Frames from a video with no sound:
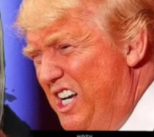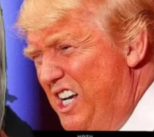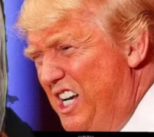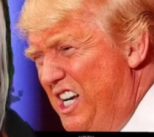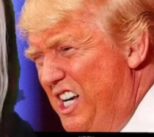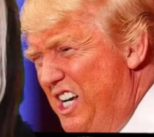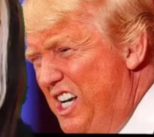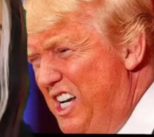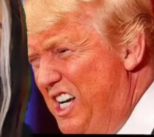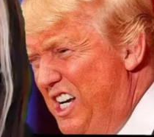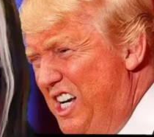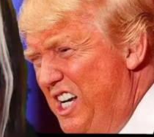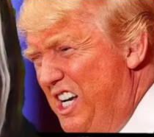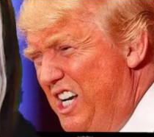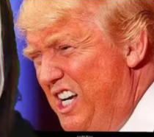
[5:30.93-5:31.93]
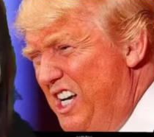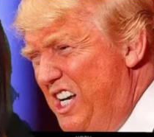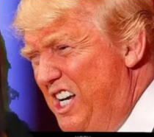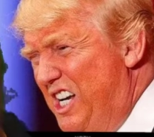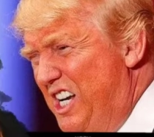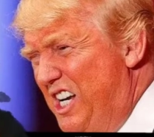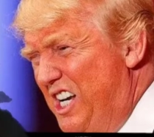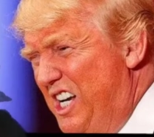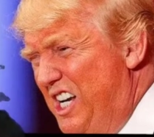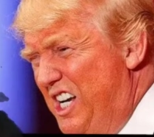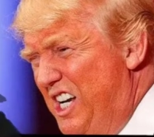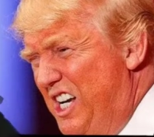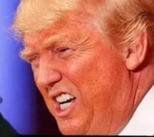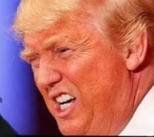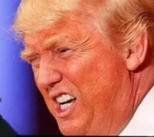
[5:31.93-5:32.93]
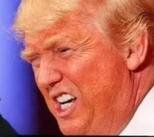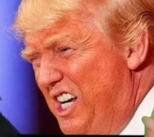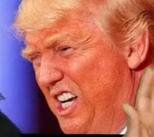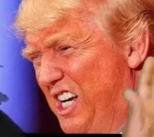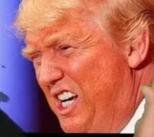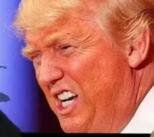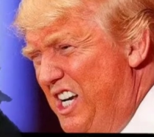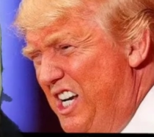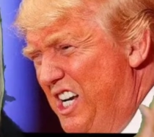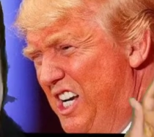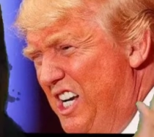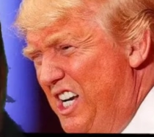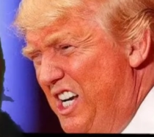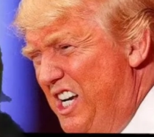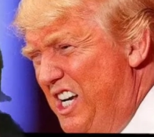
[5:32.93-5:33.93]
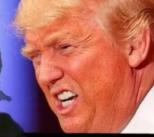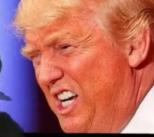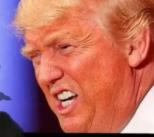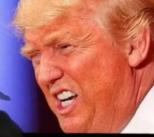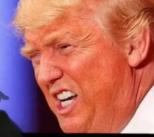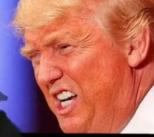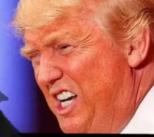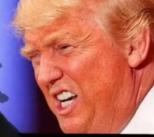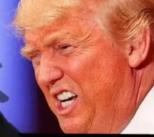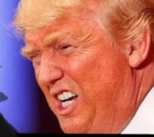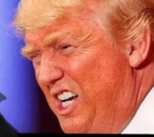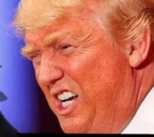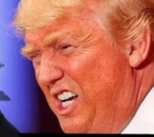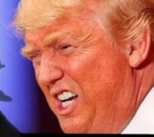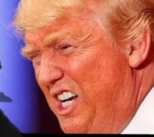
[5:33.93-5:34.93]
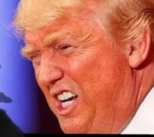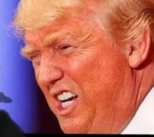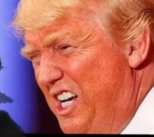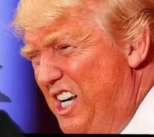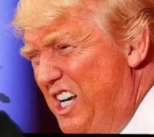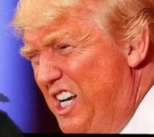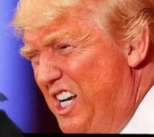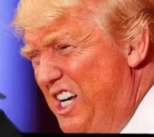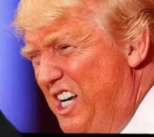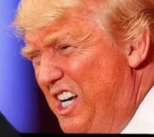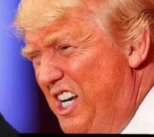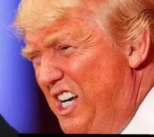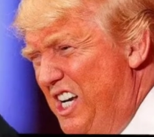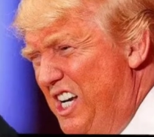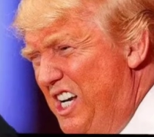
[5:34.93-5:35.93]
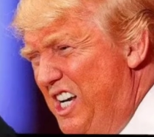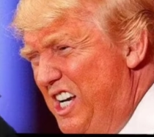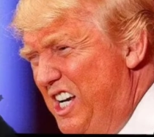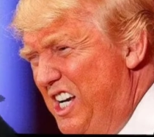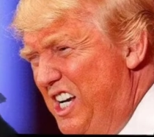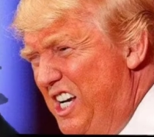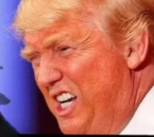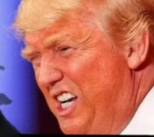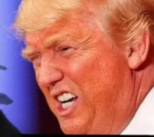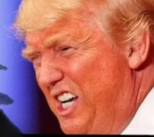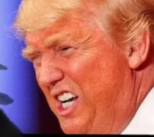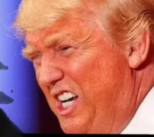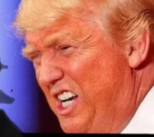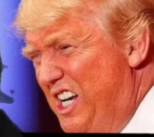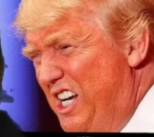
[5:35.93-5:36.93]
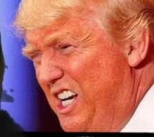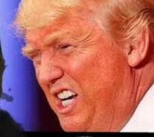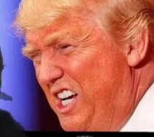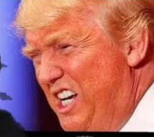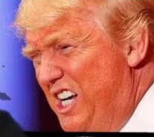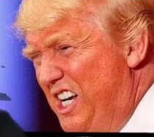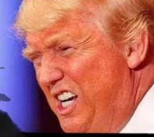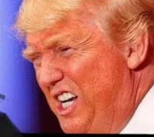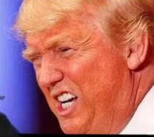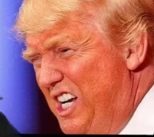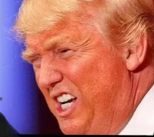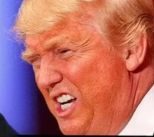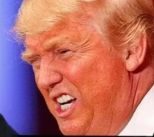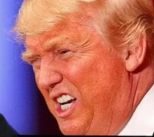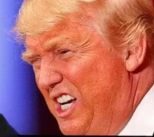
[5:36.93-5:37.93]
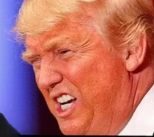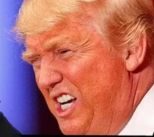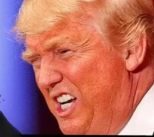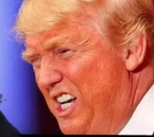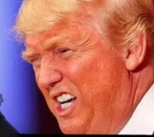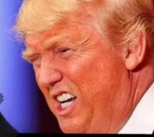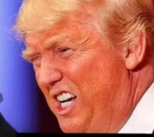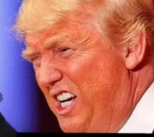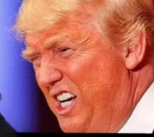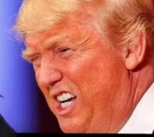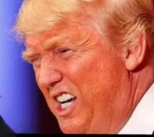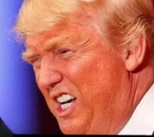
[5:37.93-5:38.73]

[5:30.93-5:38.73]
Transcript: (not speaking)